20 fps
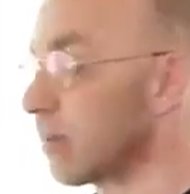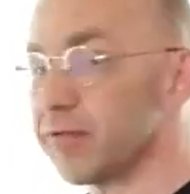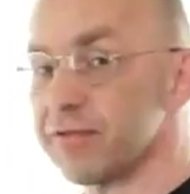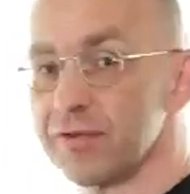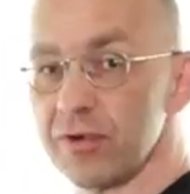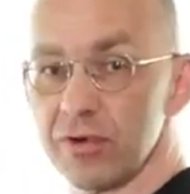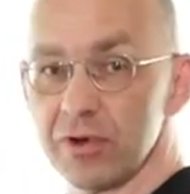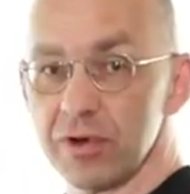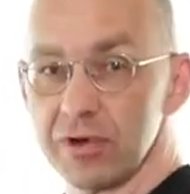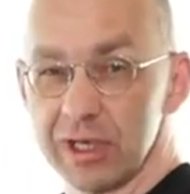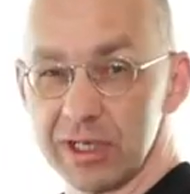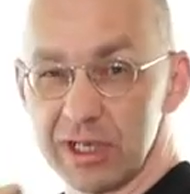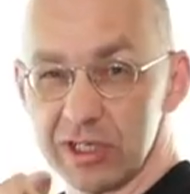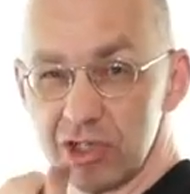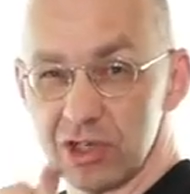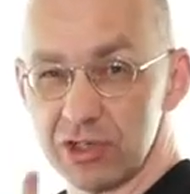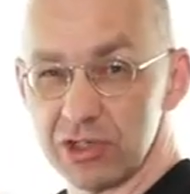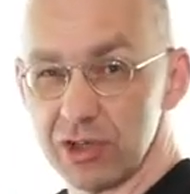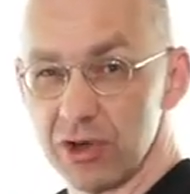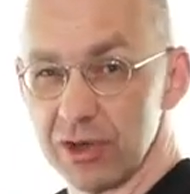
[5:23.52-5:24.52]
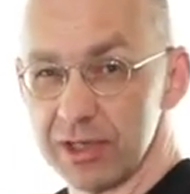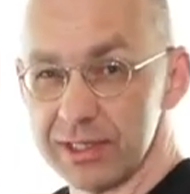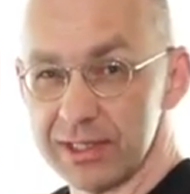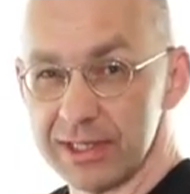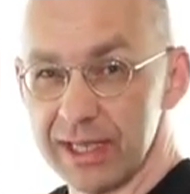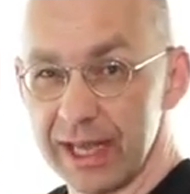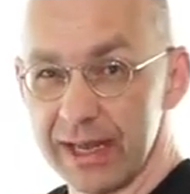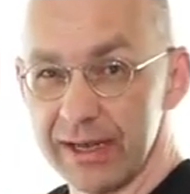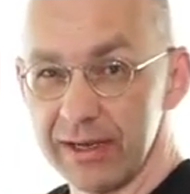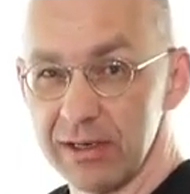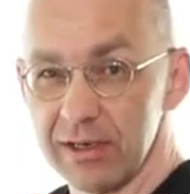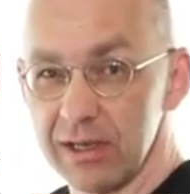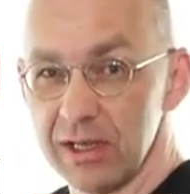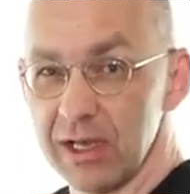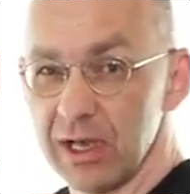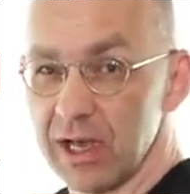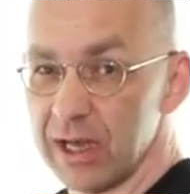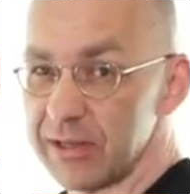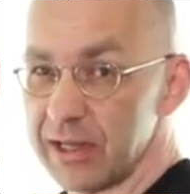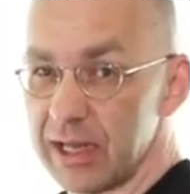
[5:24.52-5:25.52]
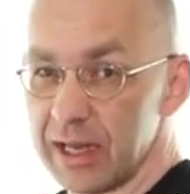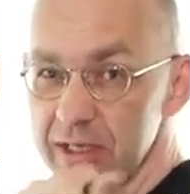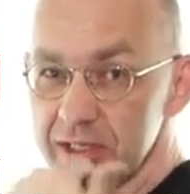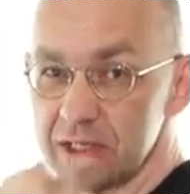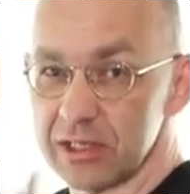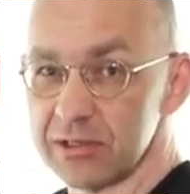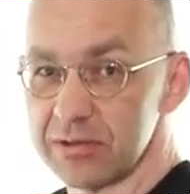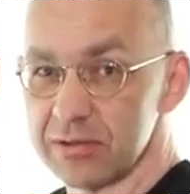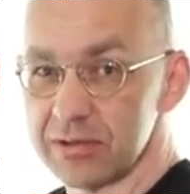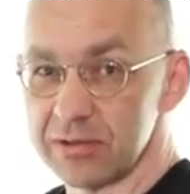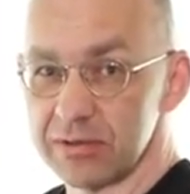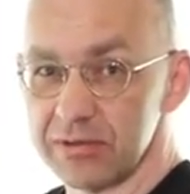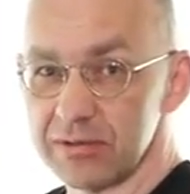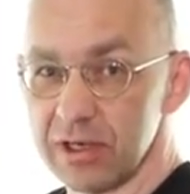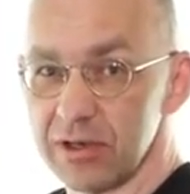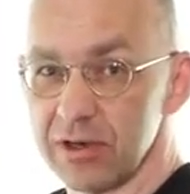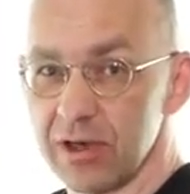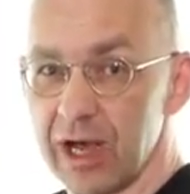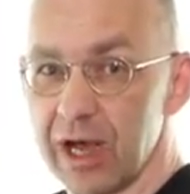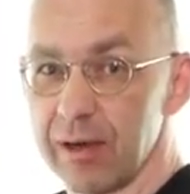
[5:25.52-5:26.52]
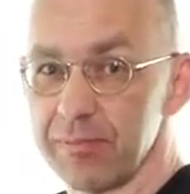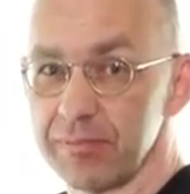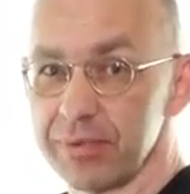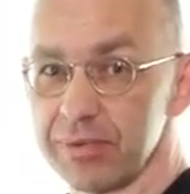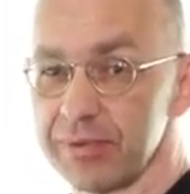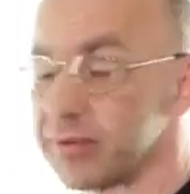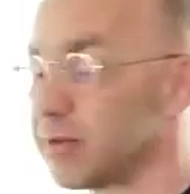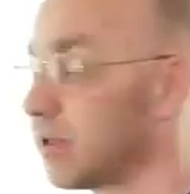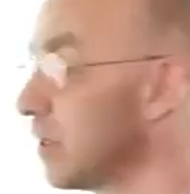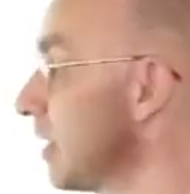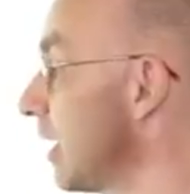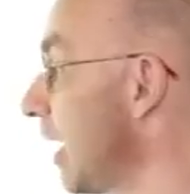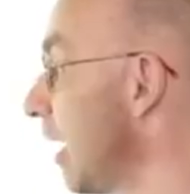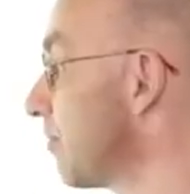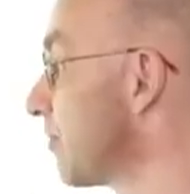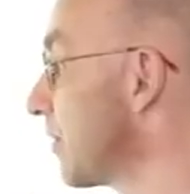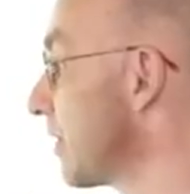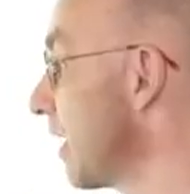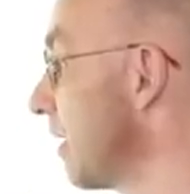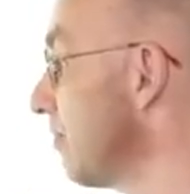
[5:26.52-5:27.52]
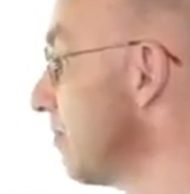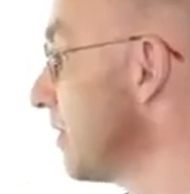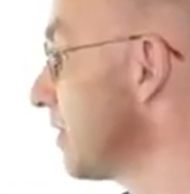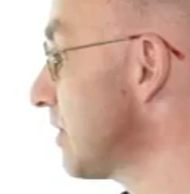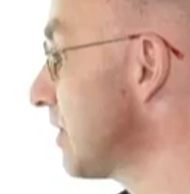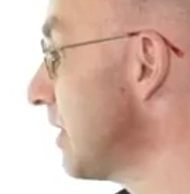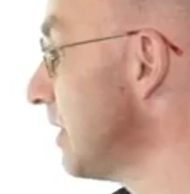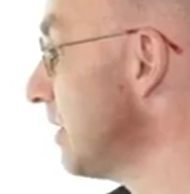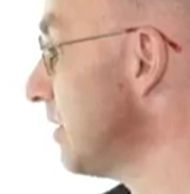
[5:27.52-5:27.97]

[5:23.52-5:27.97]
here for initial choice 10, and then I'll just, up the numbers